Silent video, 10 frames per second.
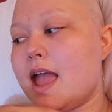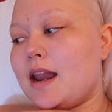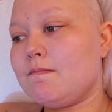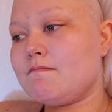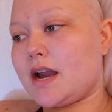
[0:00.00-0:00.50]
And
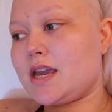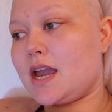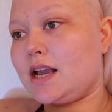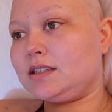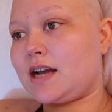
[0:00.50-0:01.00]
in my
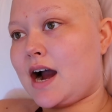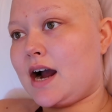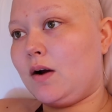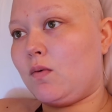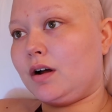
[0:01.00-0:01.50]
case,
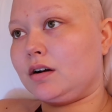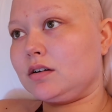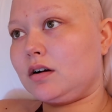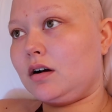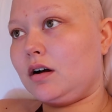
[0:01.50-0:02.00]
I
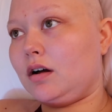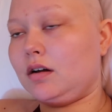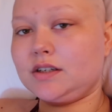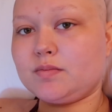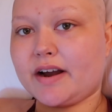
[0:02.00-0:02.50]
want
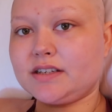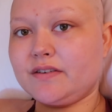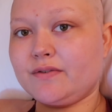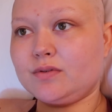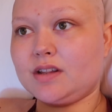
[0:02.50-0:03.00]
all the spicy
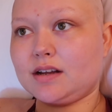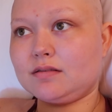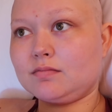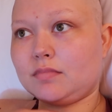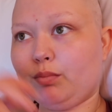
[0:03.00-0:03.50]
food
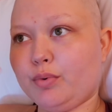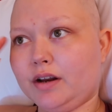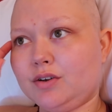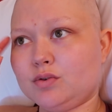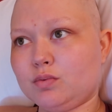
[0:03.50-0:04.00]
then. My
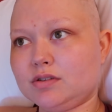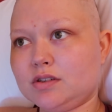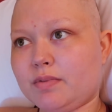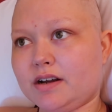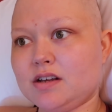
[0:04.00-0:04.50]
brain just wants
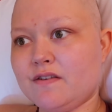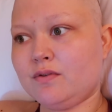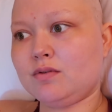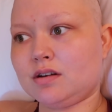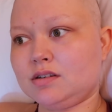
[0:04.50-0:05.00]
spicy
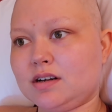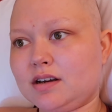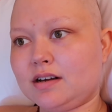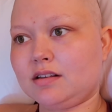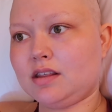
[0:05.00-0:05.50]
food because it
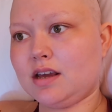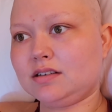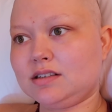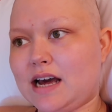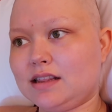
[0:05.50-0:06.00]

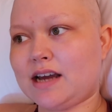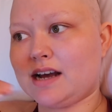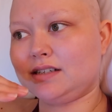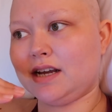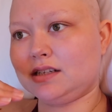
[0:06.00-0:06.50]
thinks that
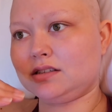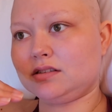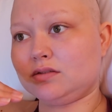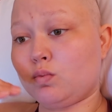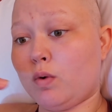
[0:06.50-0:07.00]
that
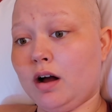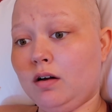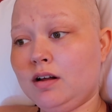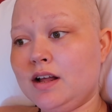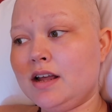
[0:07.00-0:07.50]
tastes
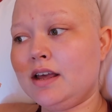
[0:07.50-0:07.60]
well.